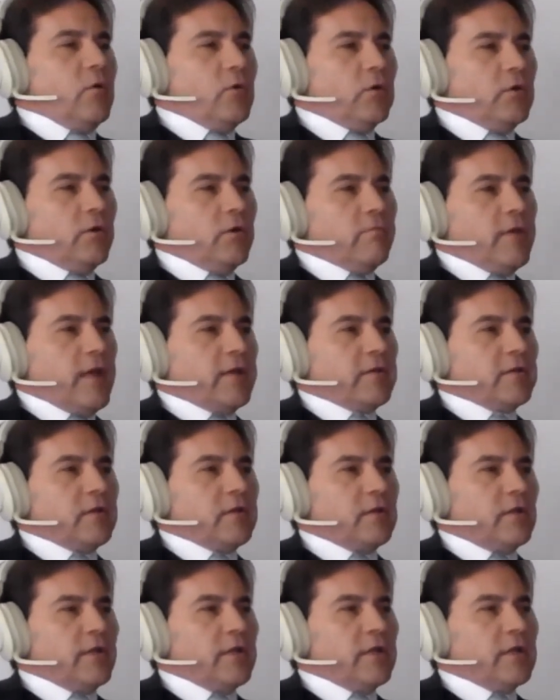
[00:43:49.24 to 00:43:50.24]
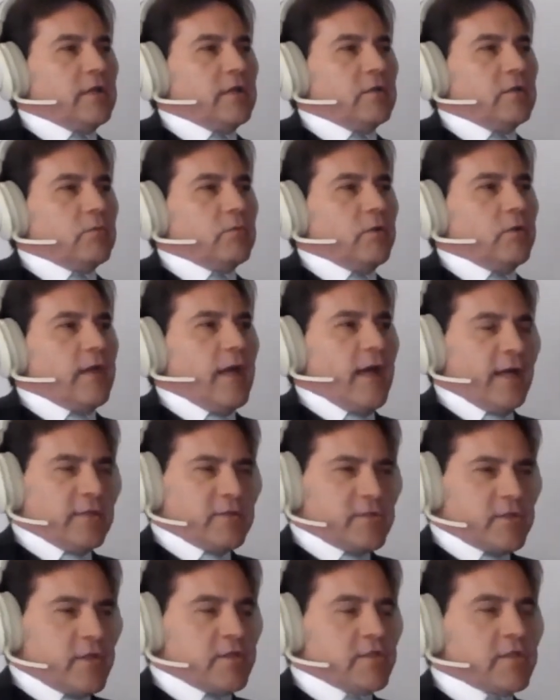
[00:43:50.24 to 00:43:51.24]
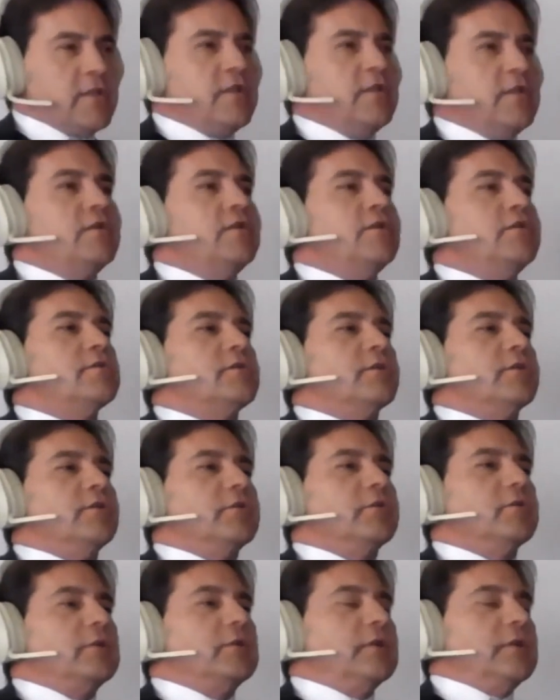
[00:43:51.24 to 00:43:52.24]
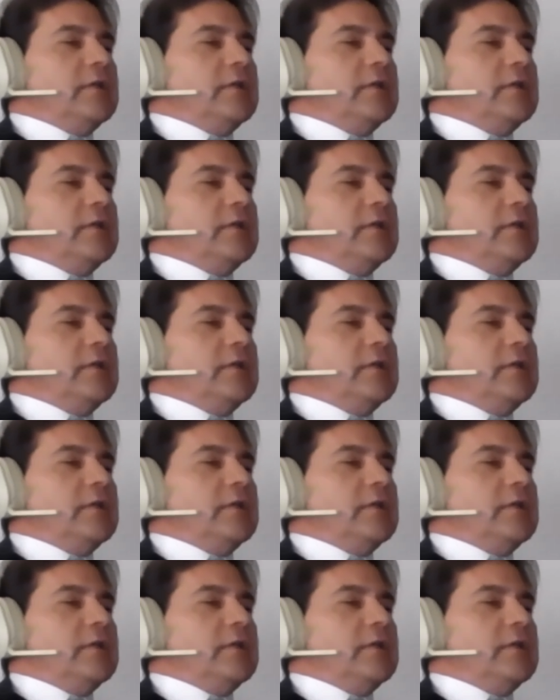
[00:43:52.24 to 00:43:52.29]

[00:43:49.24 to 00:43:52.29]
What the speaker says: all of that can link in with access keys, and